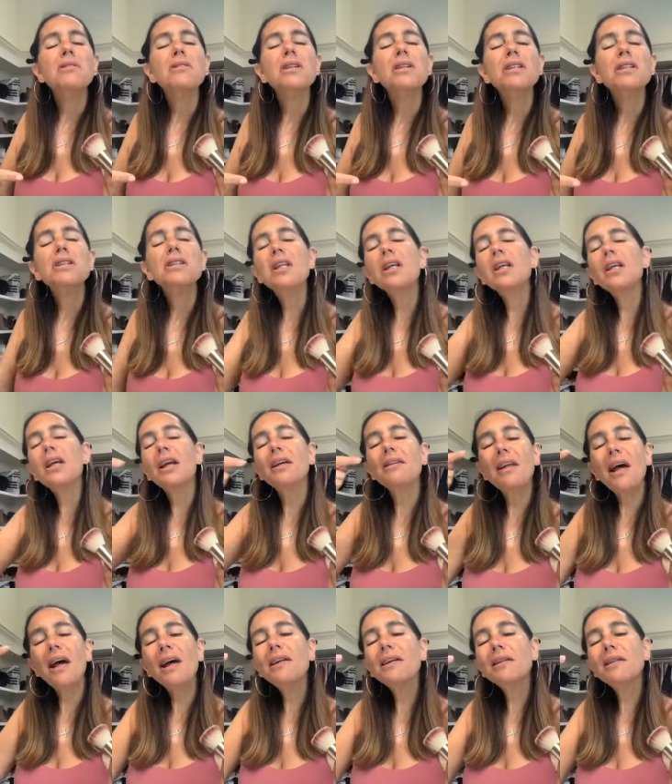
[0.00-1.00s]
he's
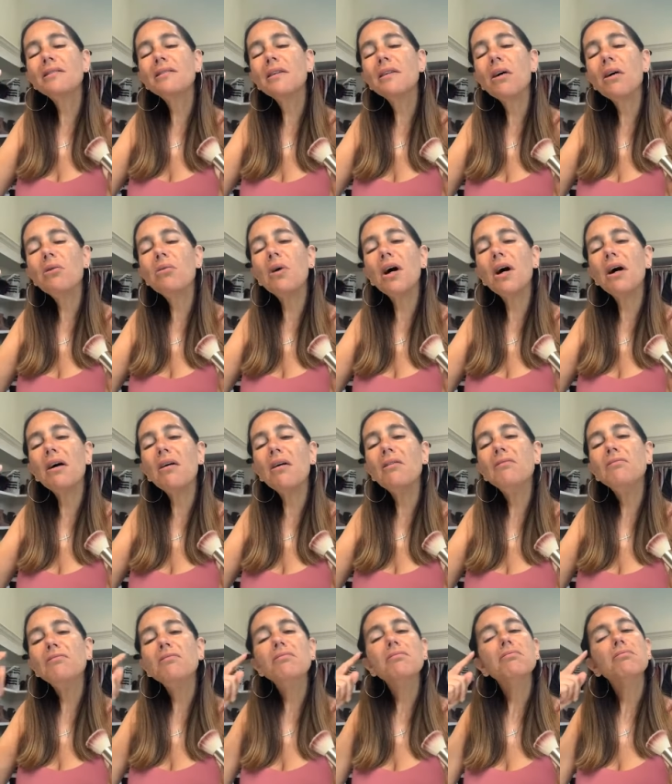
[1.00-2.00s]
thinking, that didn't go
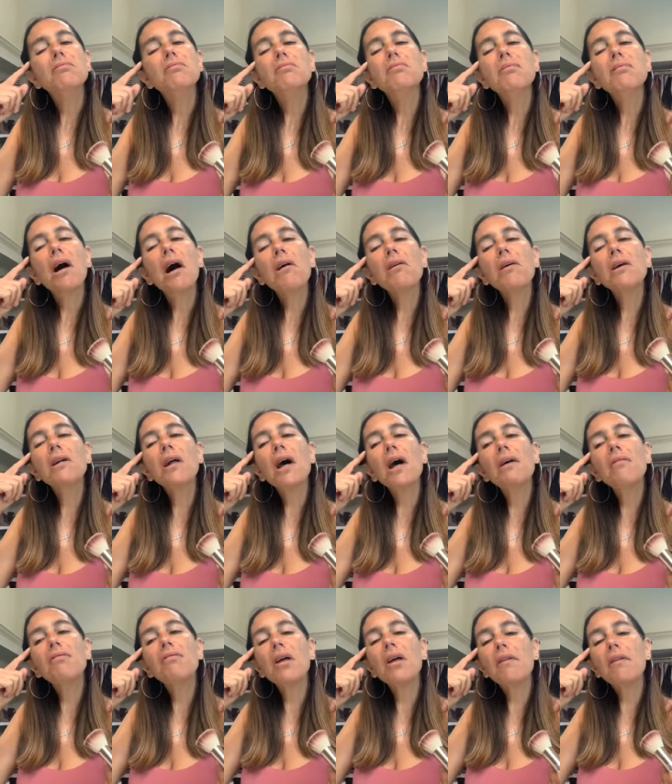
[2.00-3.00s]
well. How could
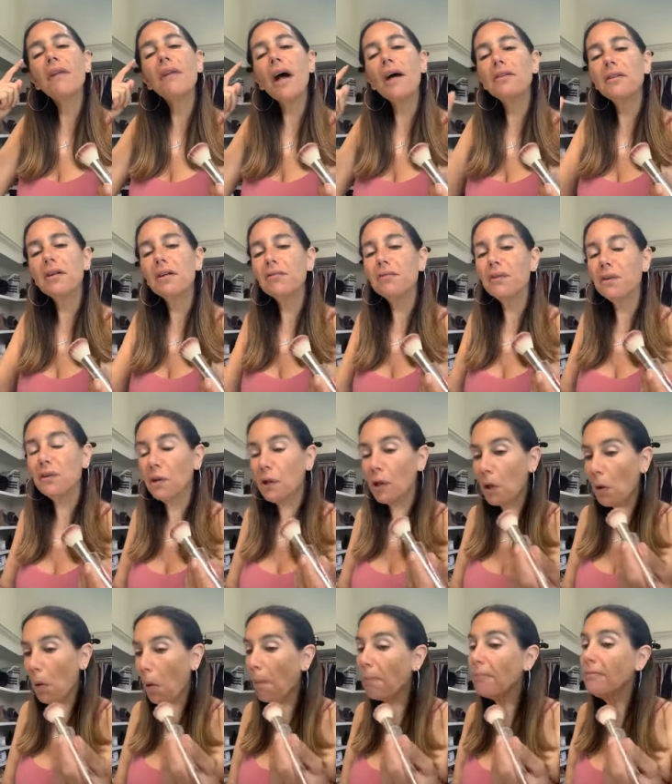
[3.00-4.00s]
I have done that
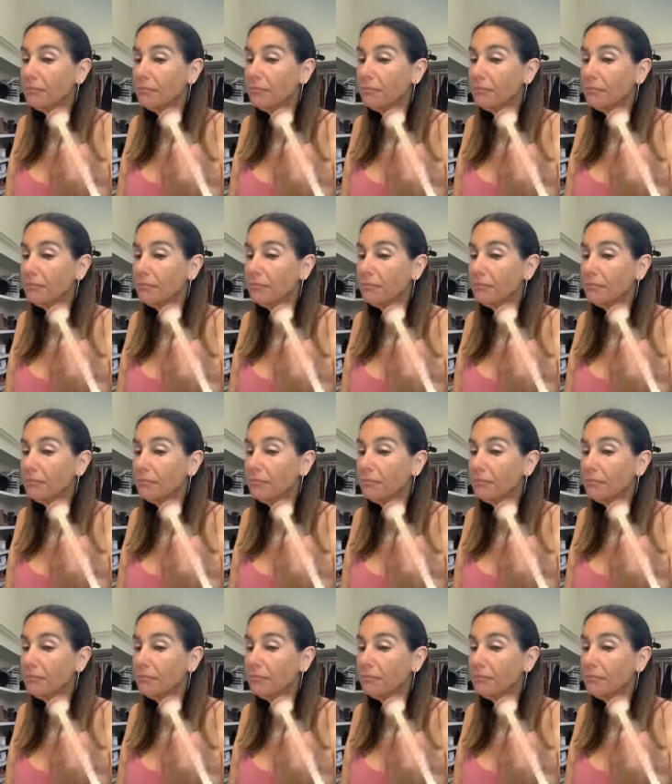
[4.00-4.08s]
differently?